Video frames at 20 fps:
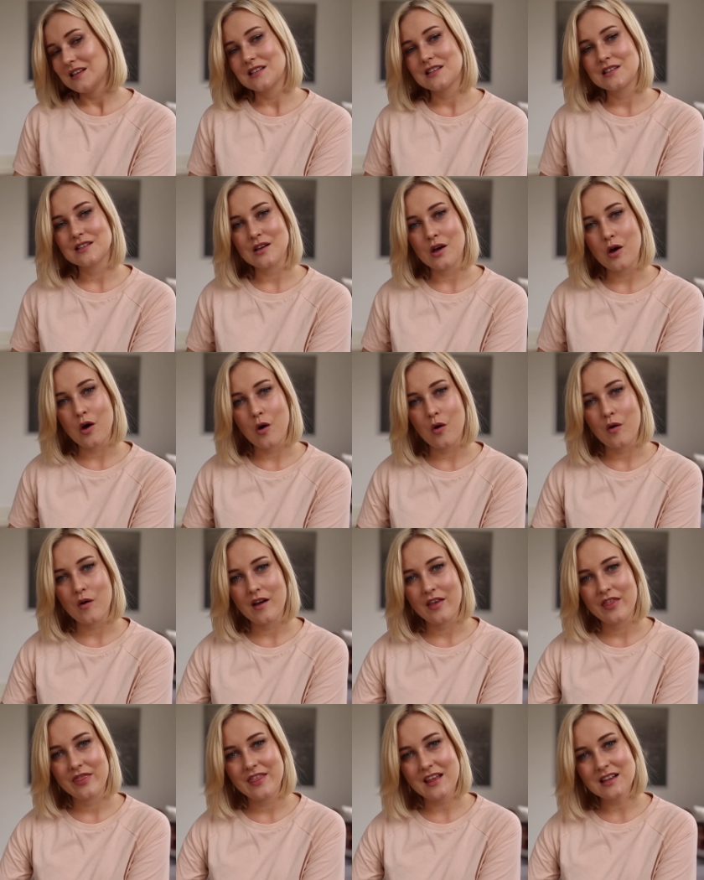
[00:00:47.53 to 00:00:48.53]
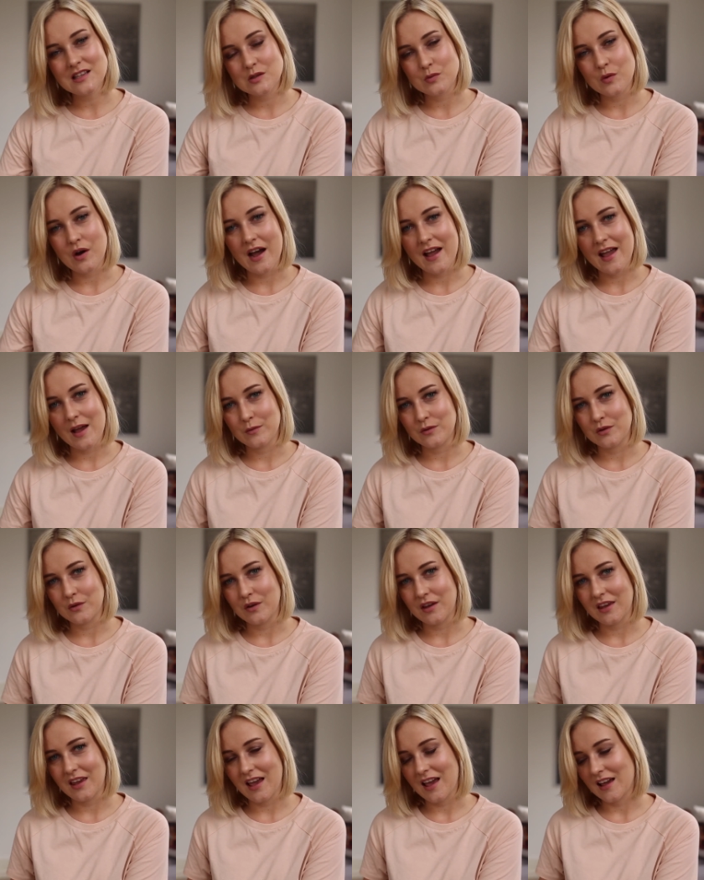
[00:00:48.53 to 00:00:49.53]
So that's why I'm
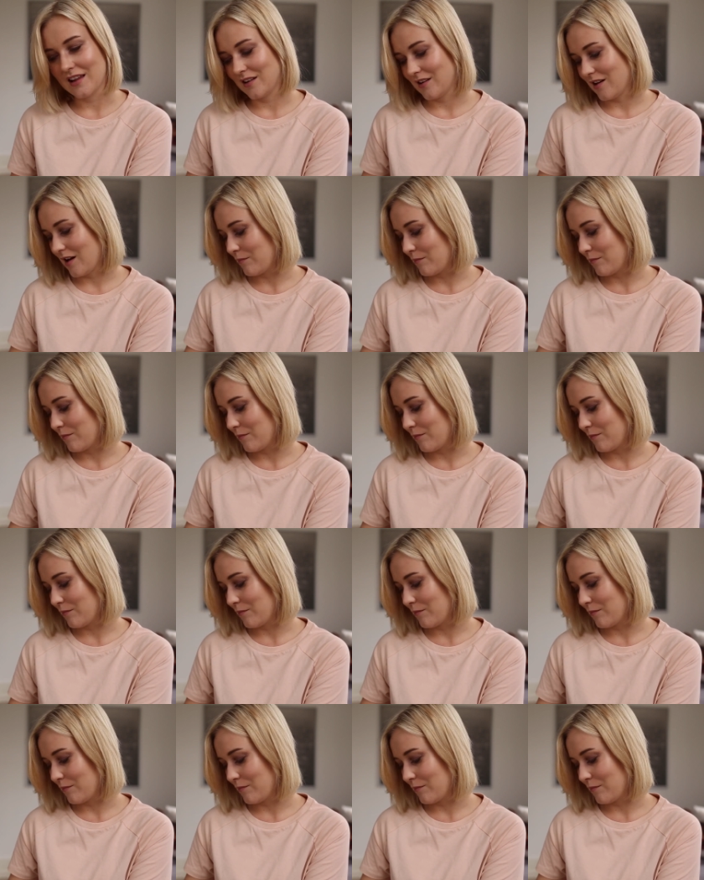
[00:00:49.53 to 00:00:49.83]
doing an